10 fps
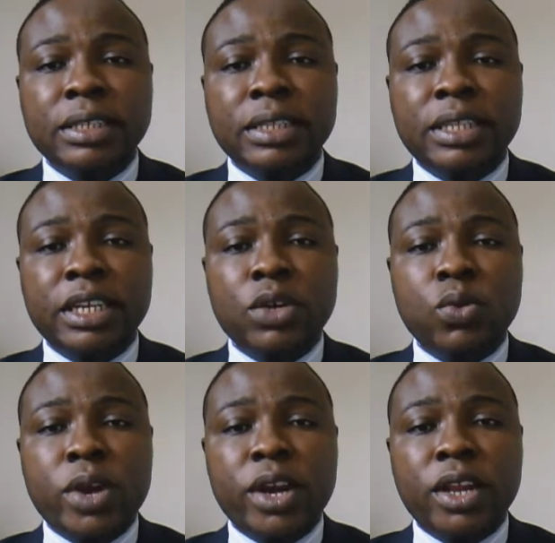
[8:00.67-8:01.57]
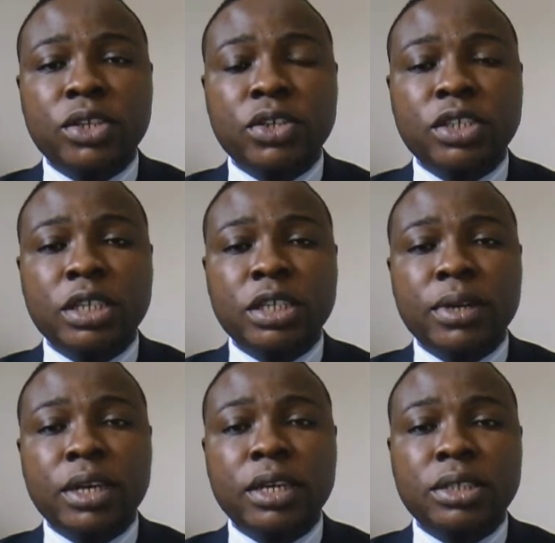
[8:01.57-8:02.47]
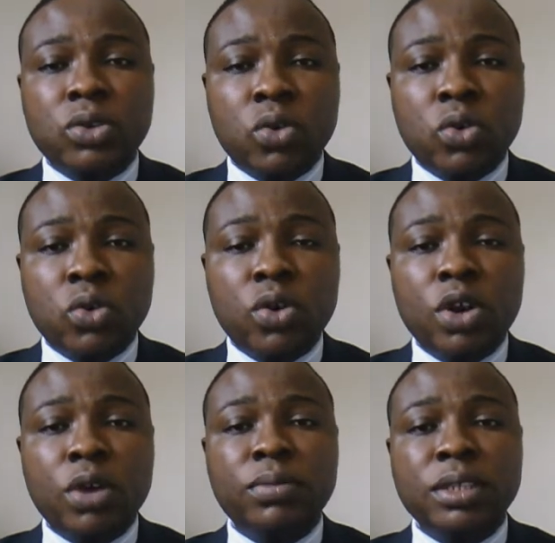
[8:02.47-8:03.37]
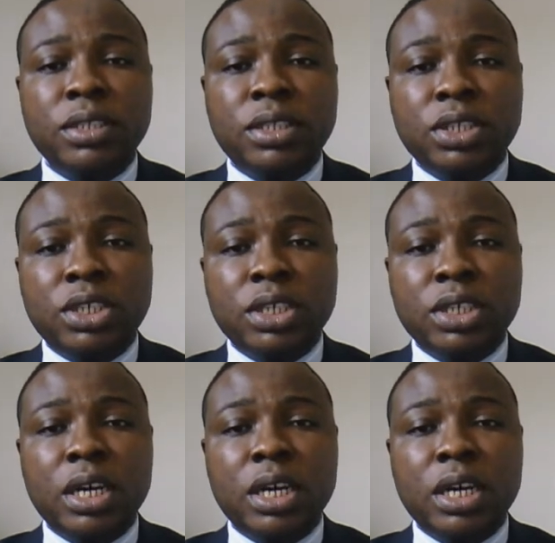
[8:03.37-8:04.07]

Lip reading: the three-way relationship, the curriculum, the teacher,